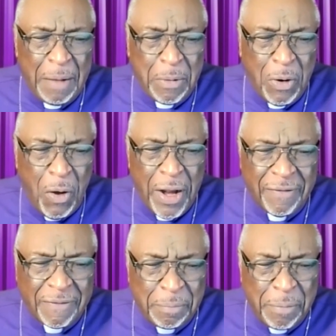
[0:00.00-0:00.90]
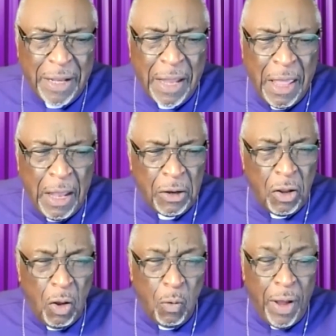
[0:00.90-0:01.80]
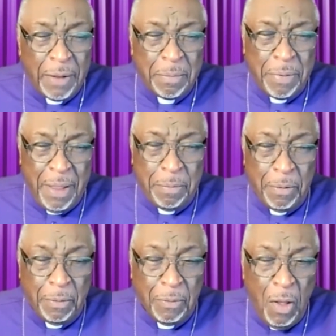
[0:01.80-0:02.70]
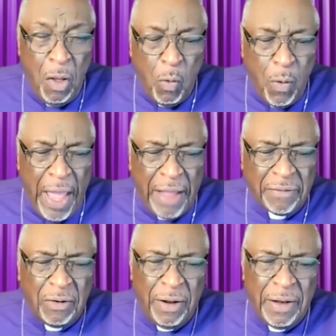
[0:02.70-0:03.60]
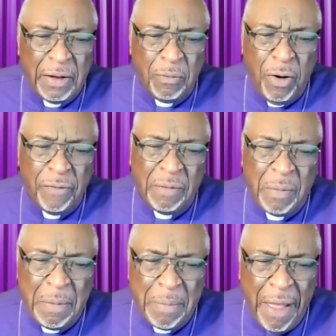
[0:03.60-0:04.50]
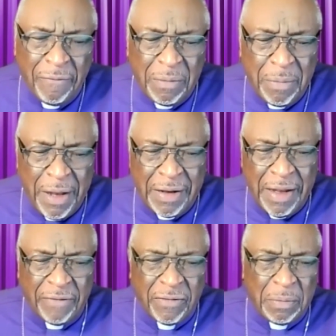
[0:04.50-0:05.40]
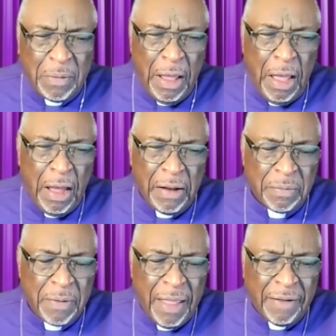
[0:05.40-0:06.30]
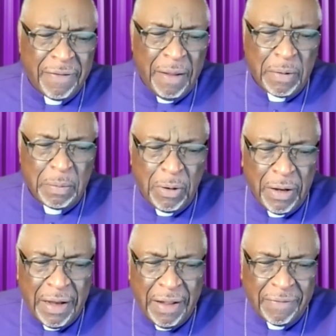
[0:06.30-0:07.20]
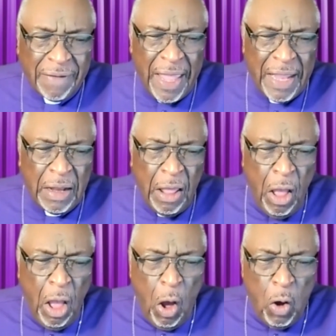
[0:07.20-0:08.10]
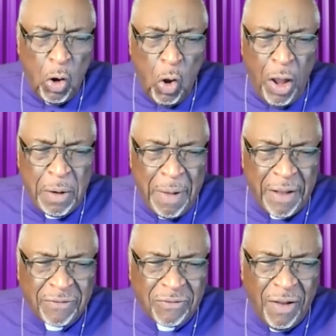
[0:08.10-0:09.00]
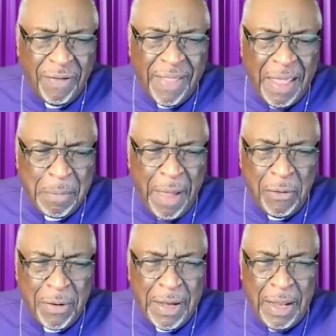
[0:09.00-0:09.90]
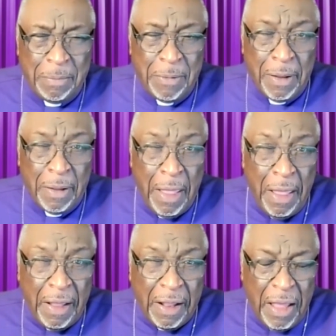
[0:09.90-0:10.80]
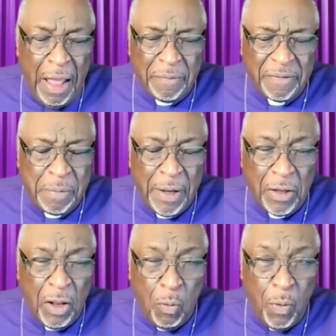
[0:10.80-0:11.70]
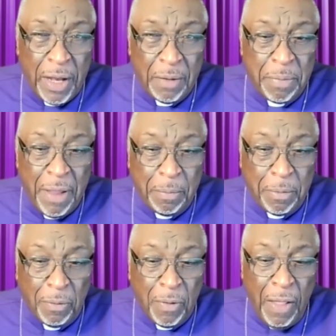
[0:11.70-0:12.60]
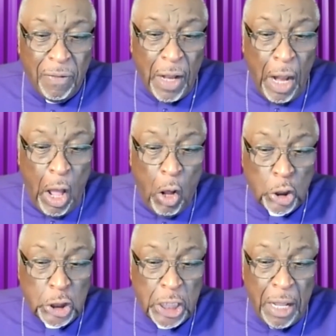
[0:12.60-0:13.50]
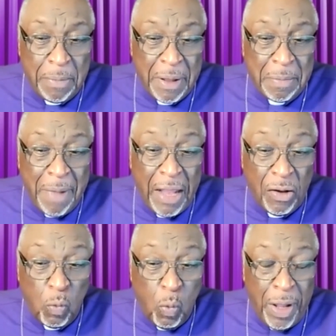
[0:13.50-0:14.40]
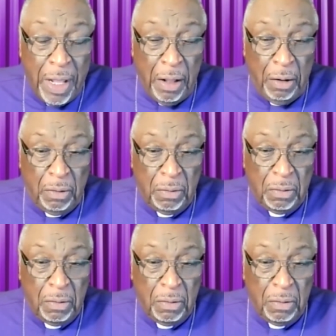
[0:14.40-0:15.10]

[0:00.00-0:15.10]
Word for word: come, Lord, and speak to your waiting people. We ask, Lord, that the words of my mouth and meditation of my heart be acceptable in thy sight. O Lord, my strength and my redeemer. Come, speak to your waiting people, that all shall be made well